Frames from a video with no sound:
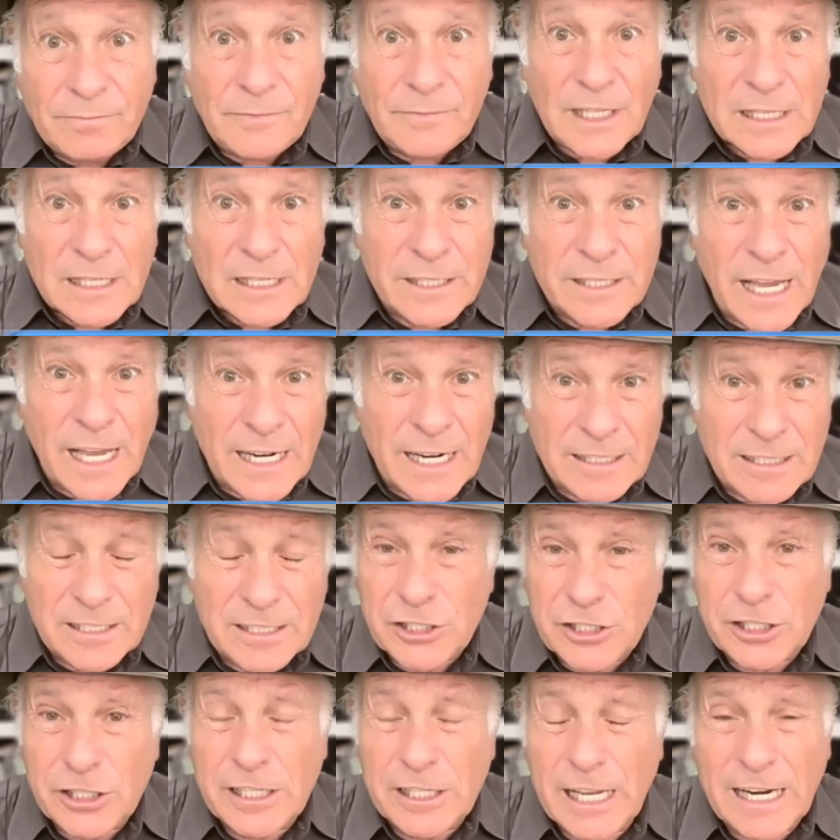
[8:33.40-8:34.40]

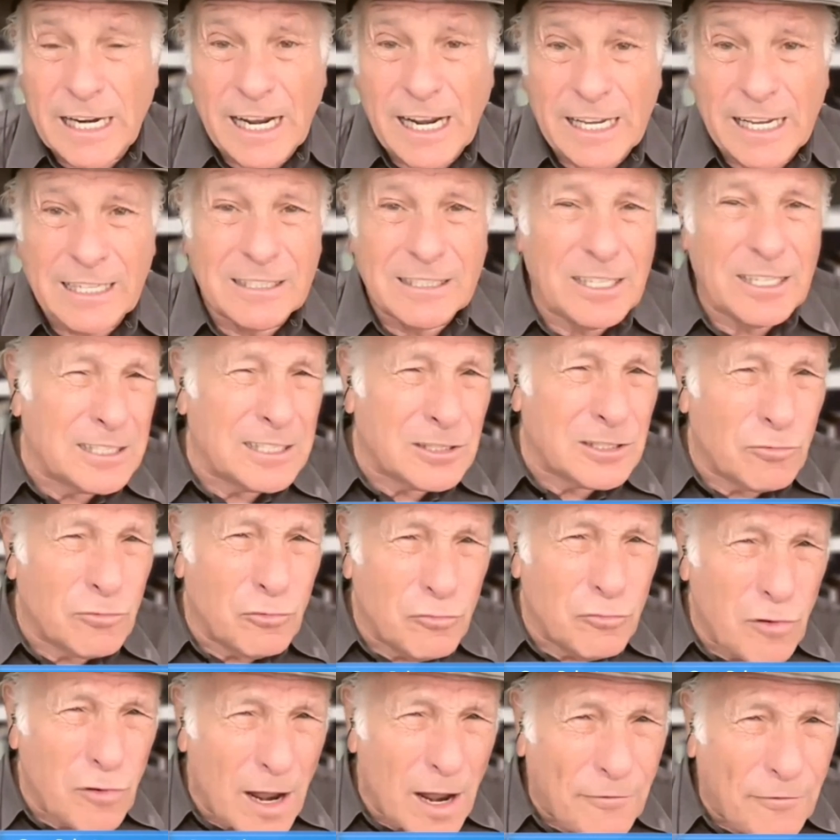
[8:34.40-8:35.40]
statistician, and I can tell you it's
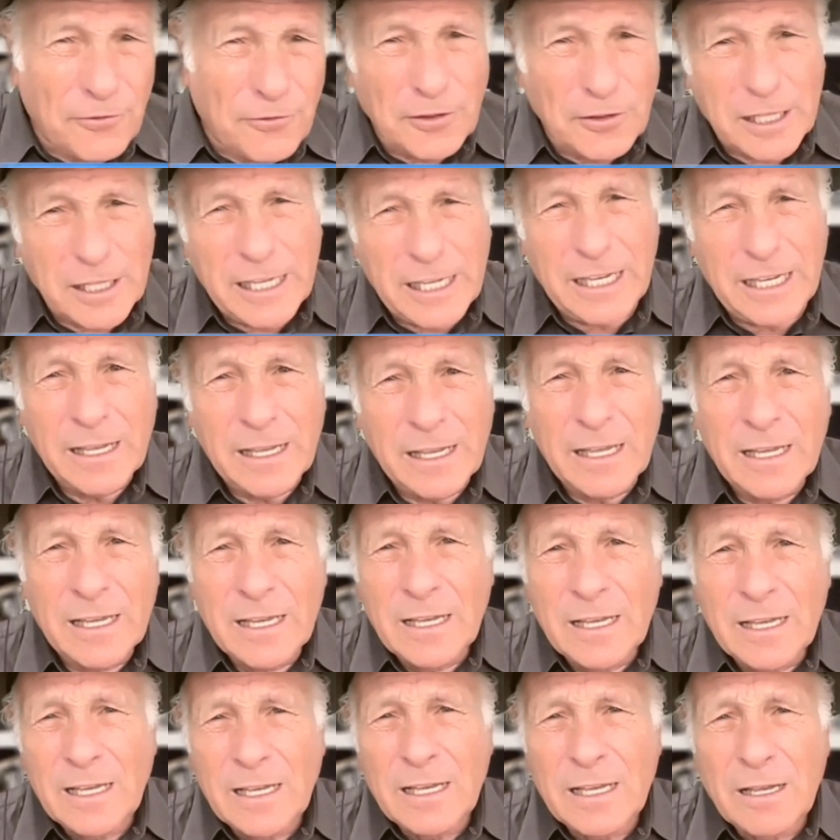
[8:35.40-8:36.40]
roughly
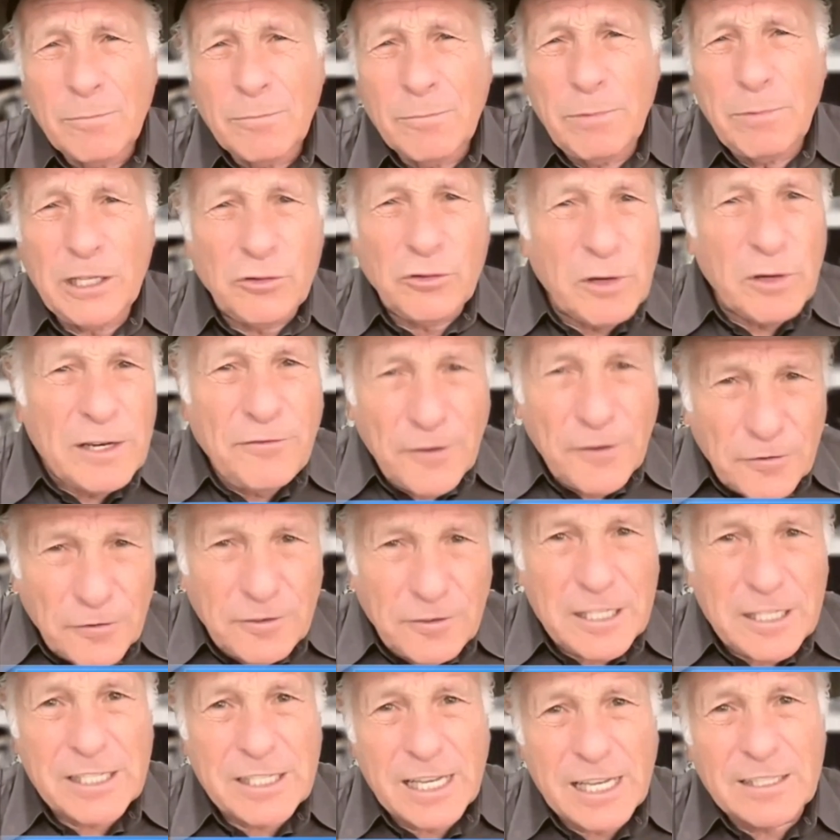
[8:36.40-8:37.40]
between
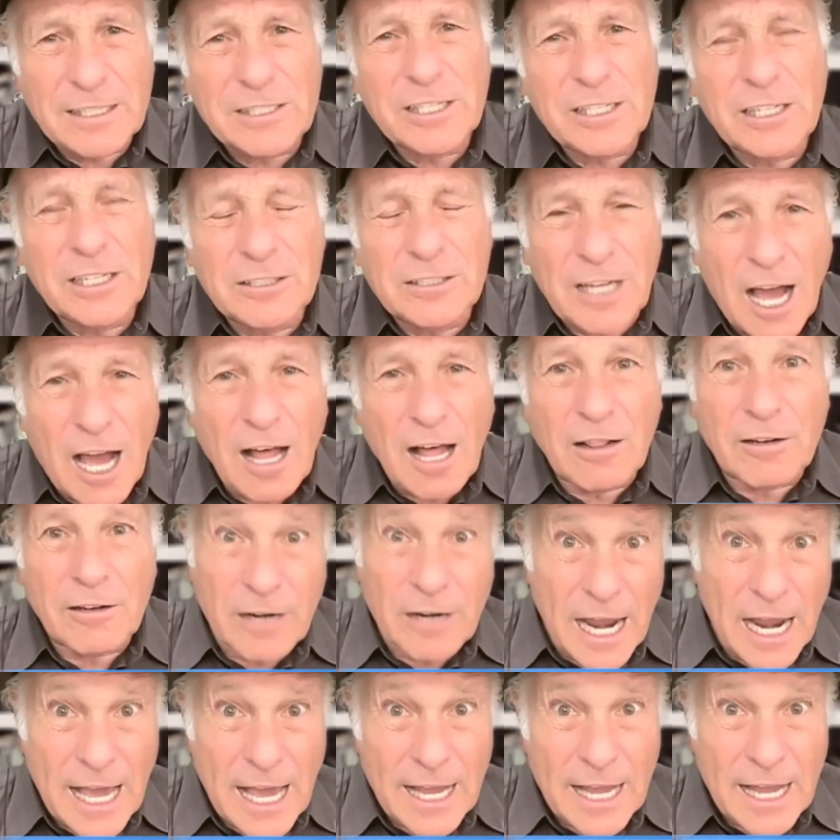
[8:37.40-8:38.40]
50 cents and
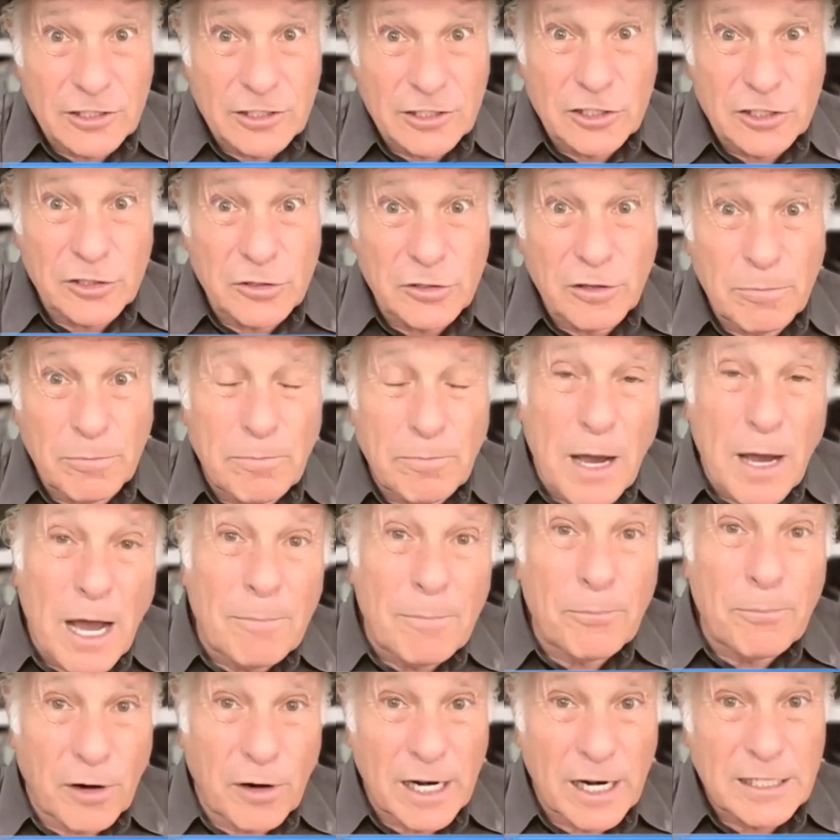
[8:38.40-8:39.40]
$1 added to the
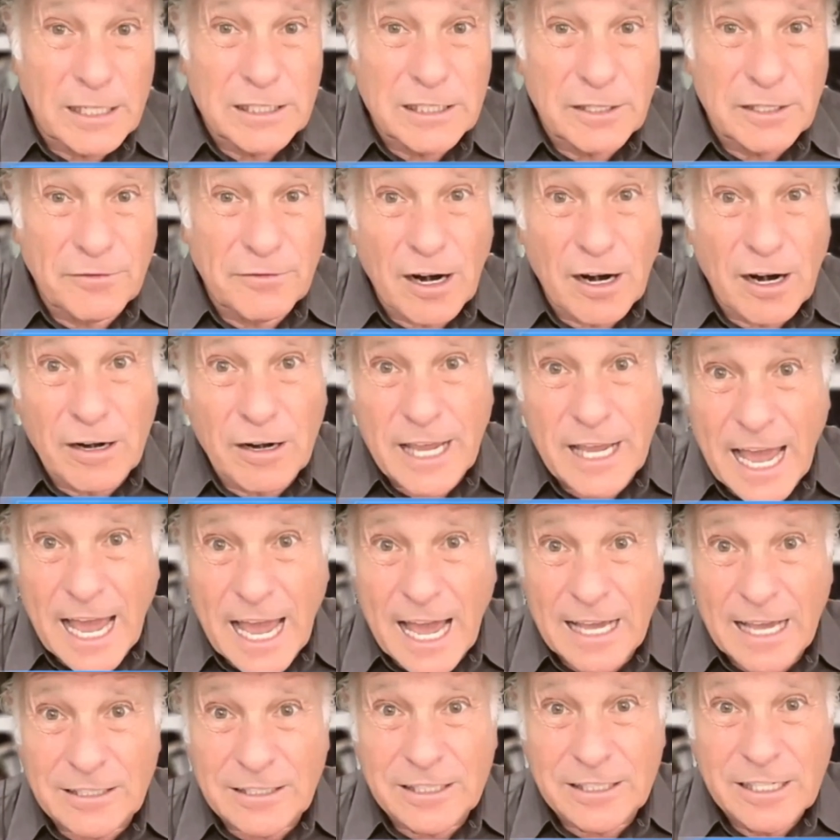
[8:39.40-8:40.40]
pump price of our
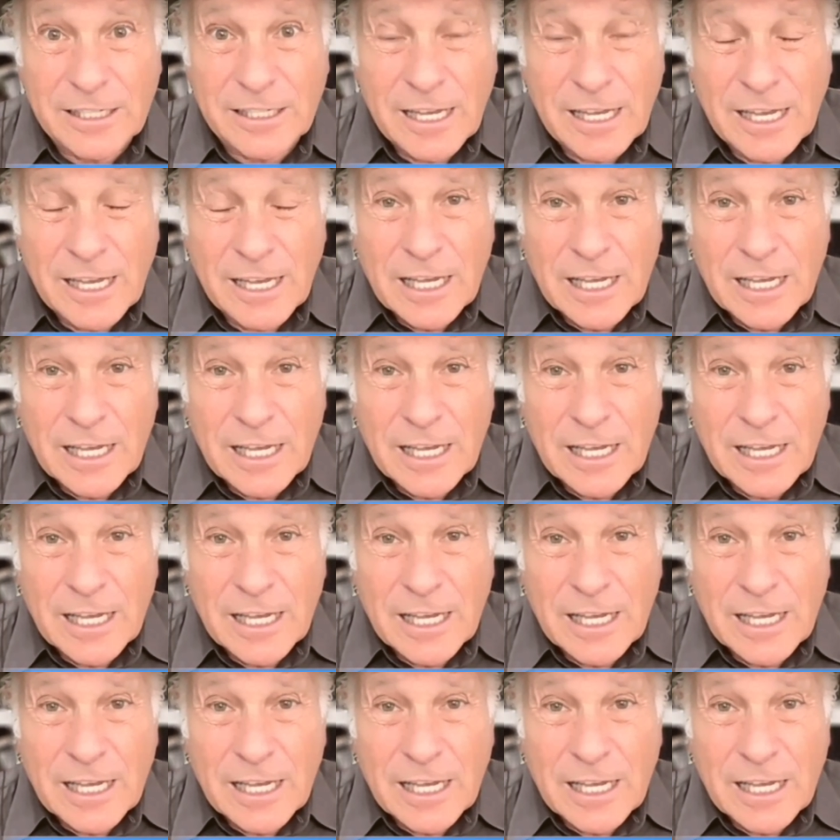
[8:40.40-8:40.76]
gas.